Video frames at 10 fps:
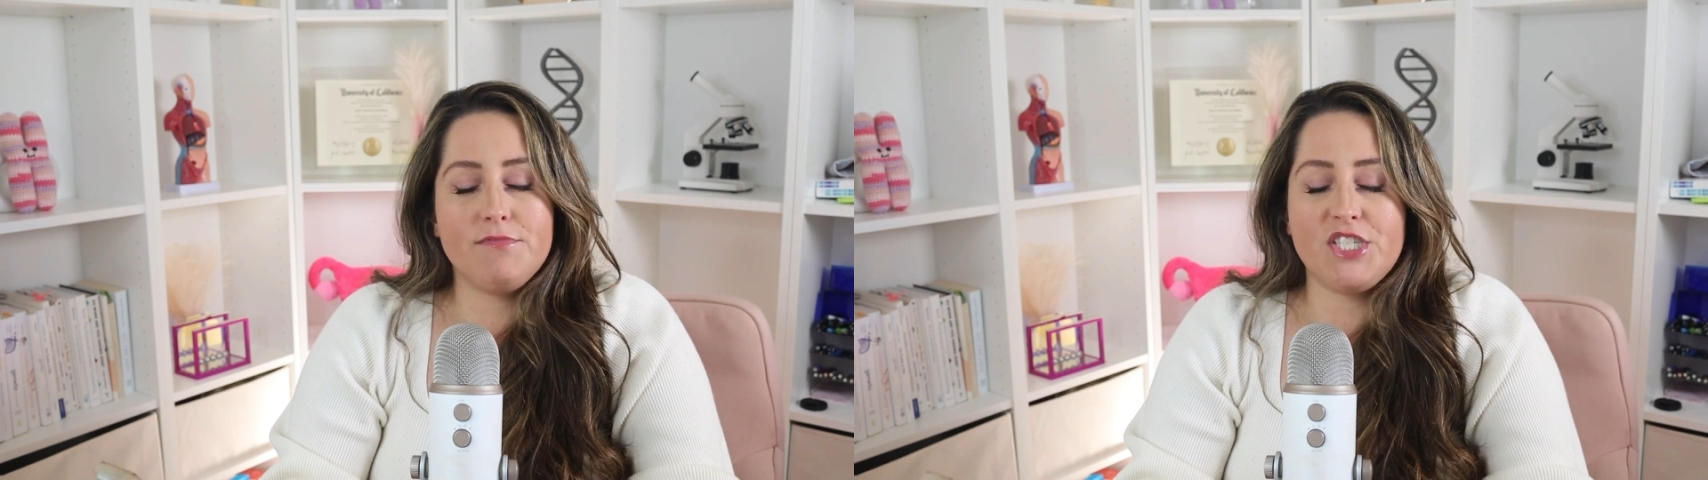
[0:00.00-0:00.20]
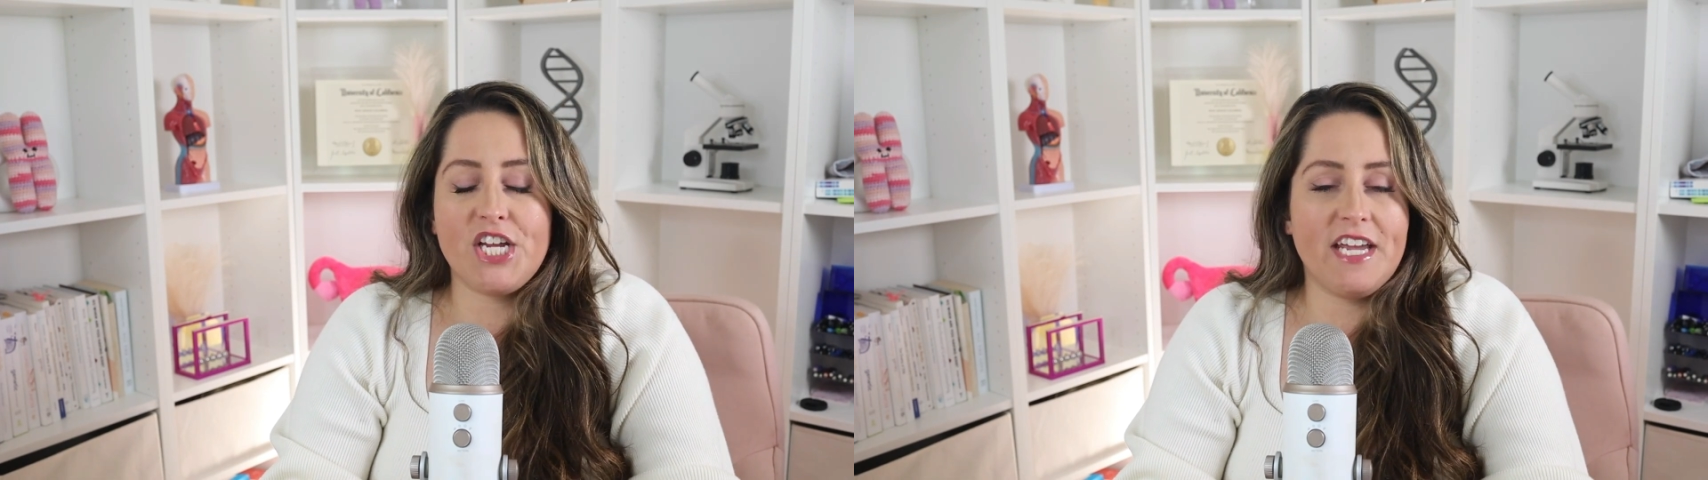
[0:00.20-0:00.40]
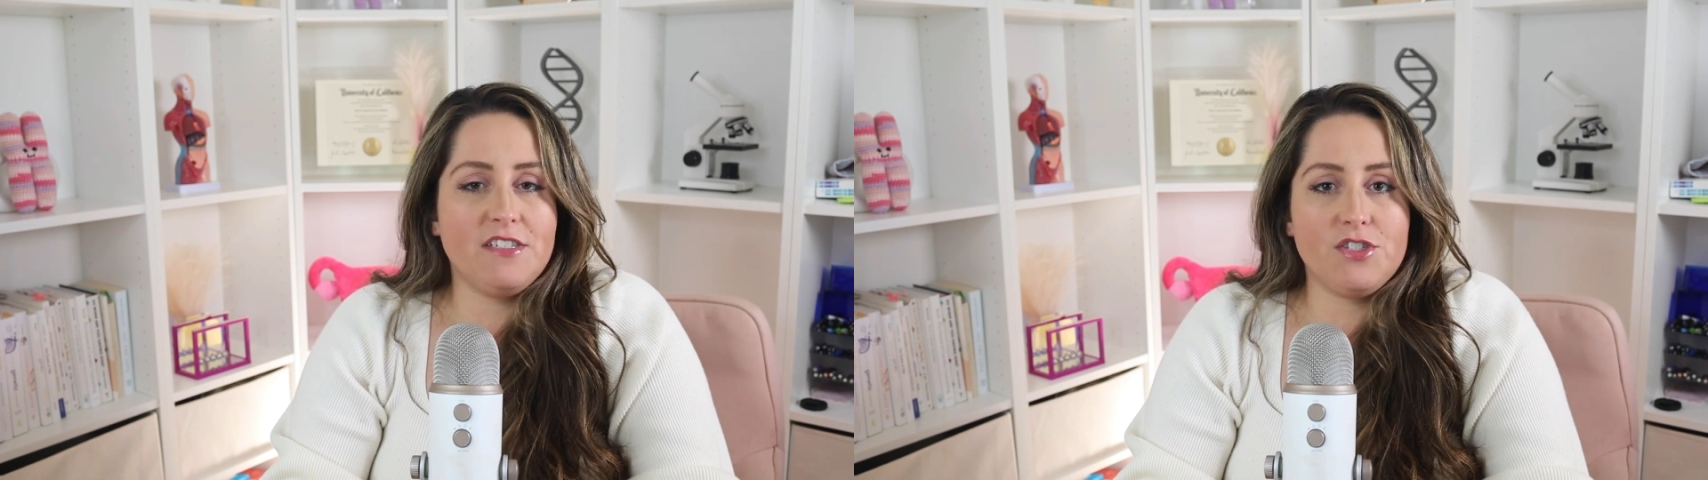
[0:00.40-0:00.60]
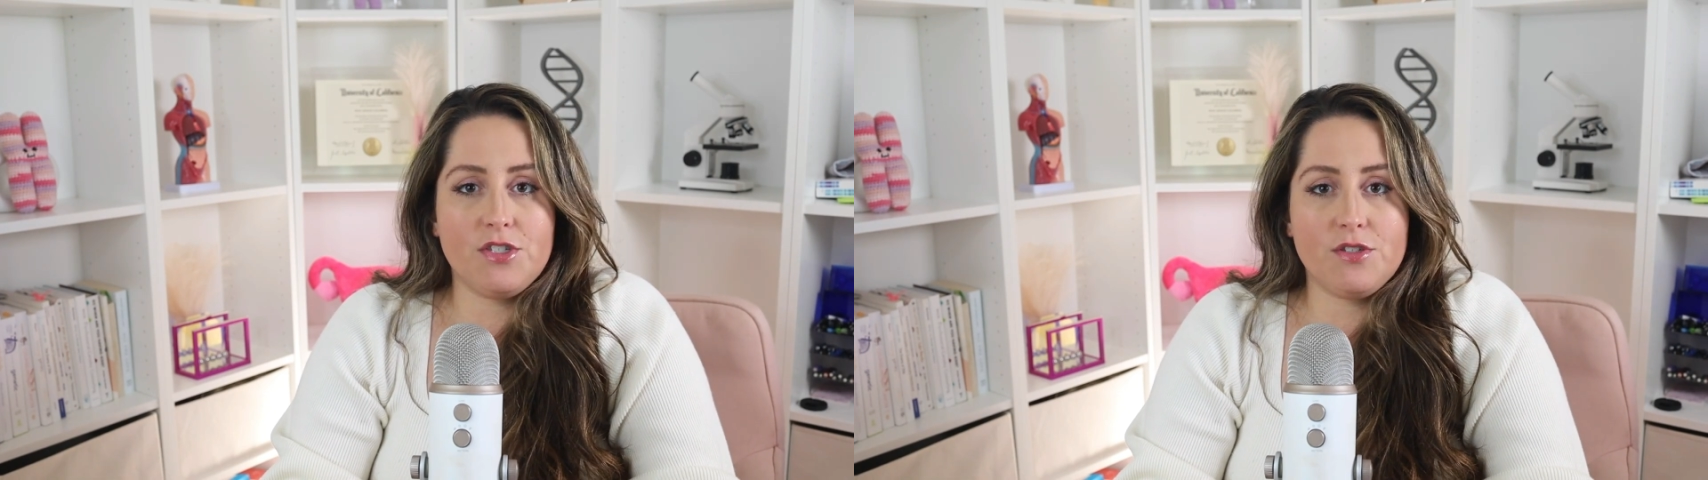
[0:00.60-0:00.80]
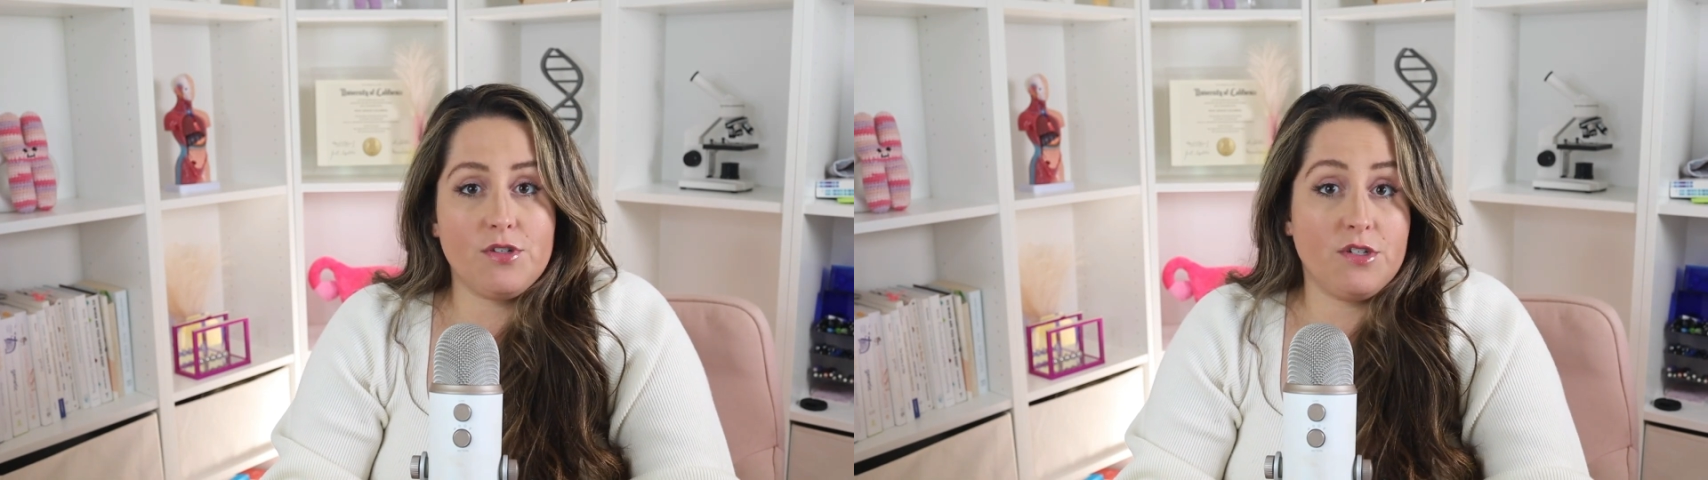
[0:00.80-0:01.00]

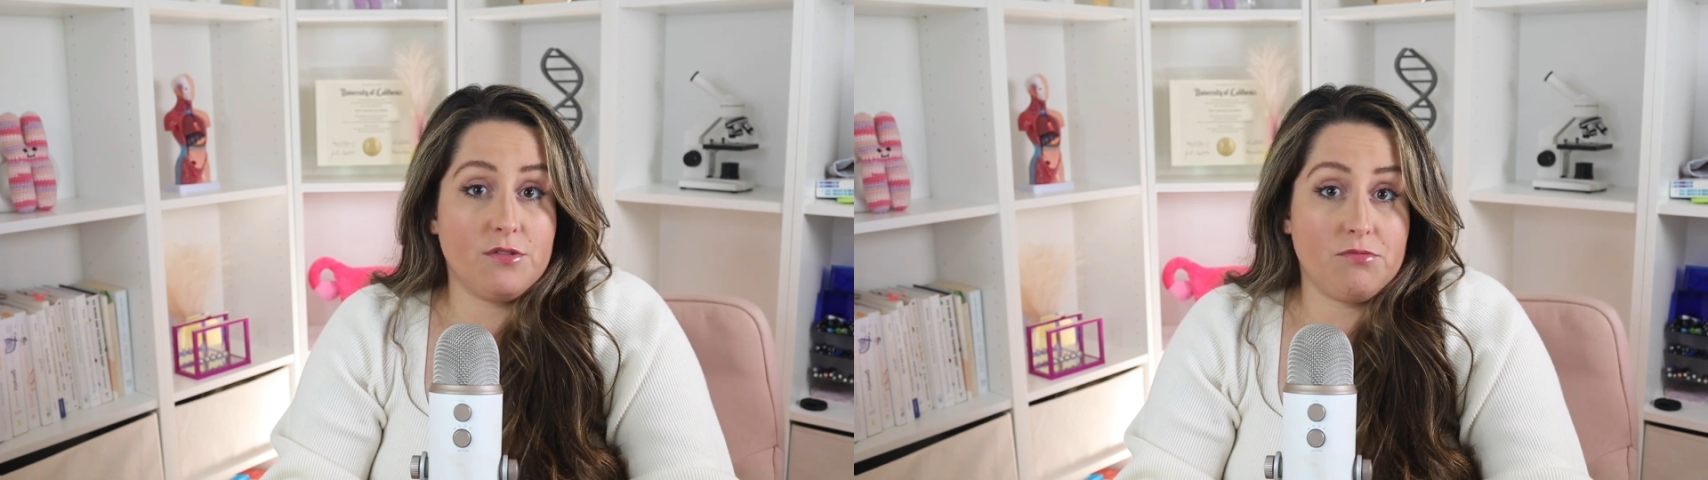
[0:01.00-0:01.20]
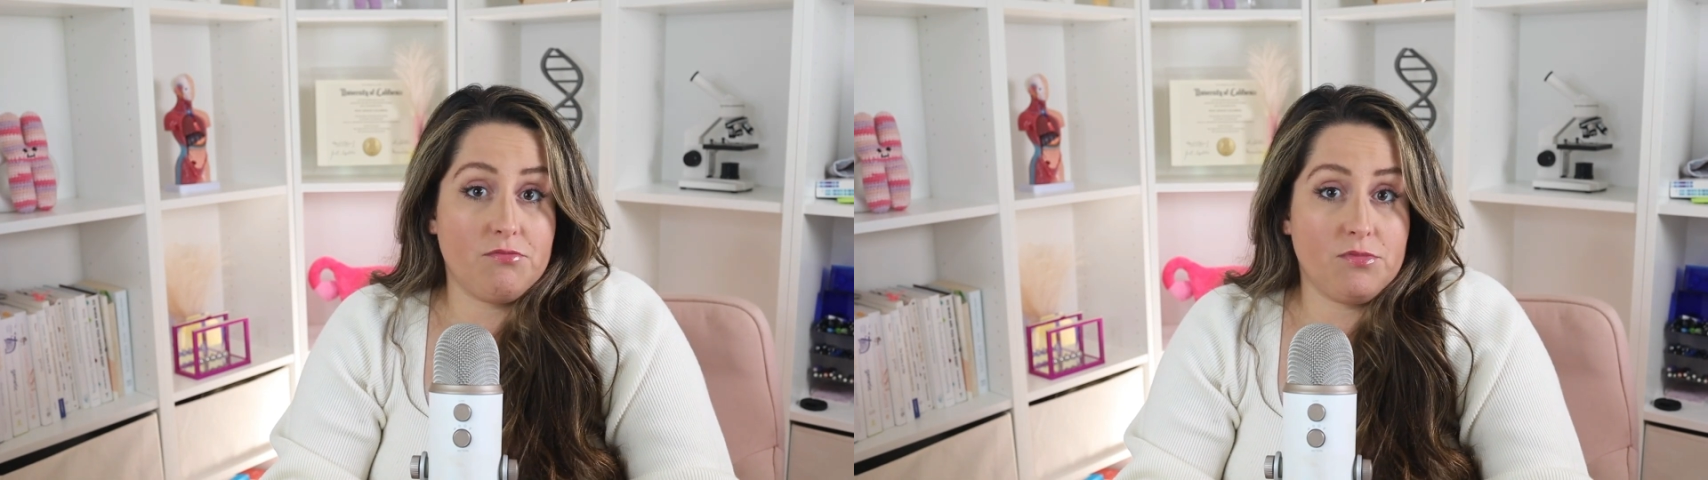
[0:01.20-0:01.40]
changed her